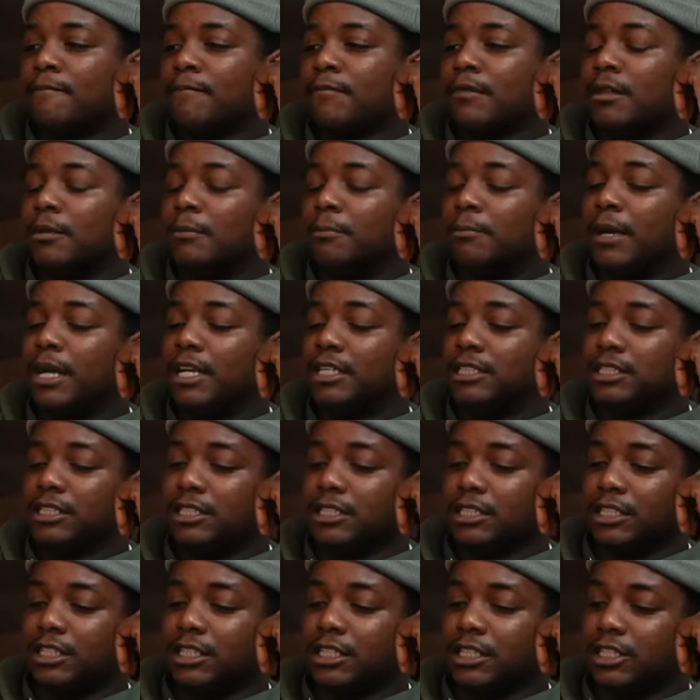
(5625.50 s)
yeah
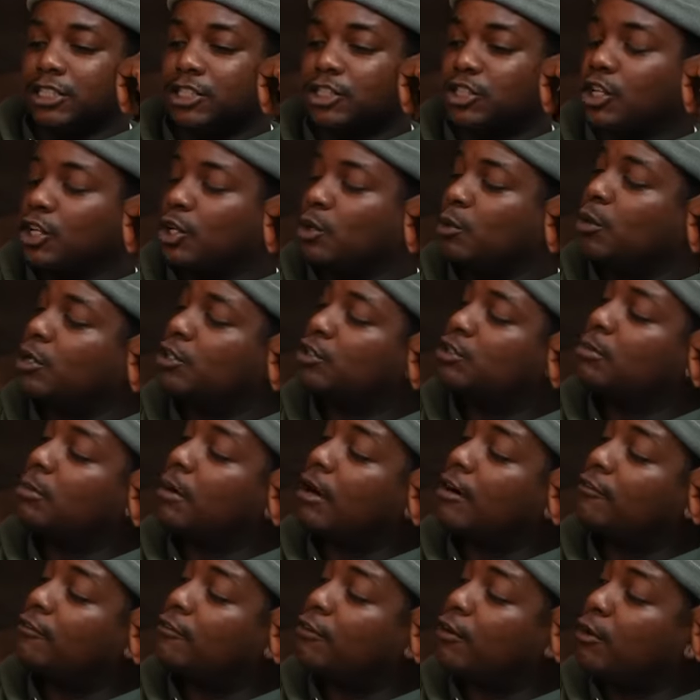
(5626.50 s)
basically, Shorty went through
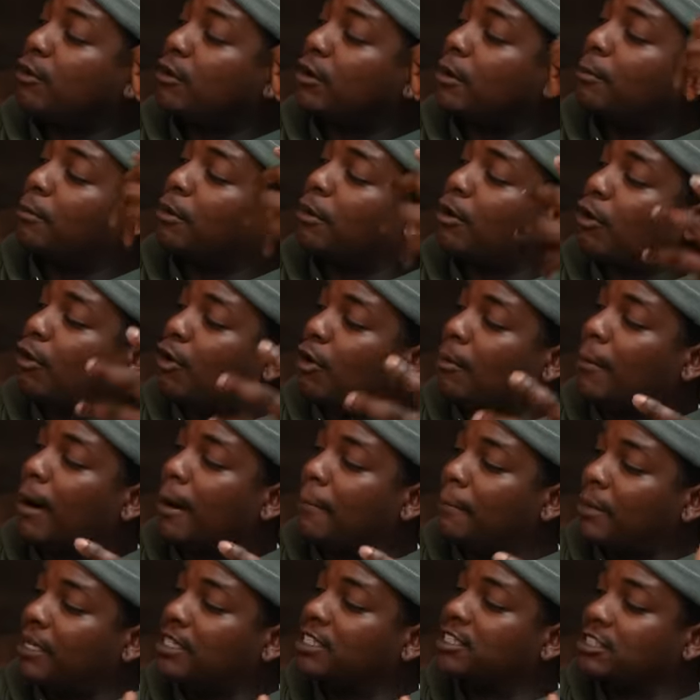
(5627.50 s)
my phone and put all
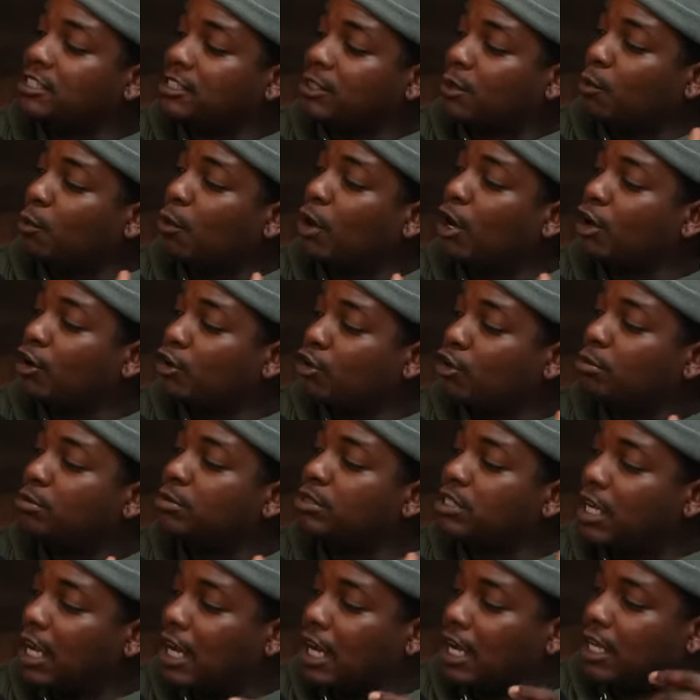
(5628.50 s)
my bitches oh, in one
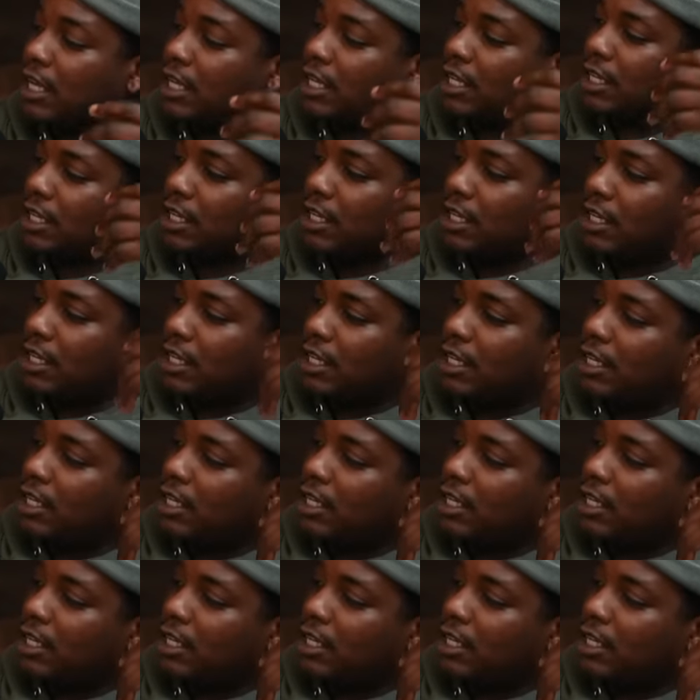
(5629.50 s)
group chat. Yeah, mixy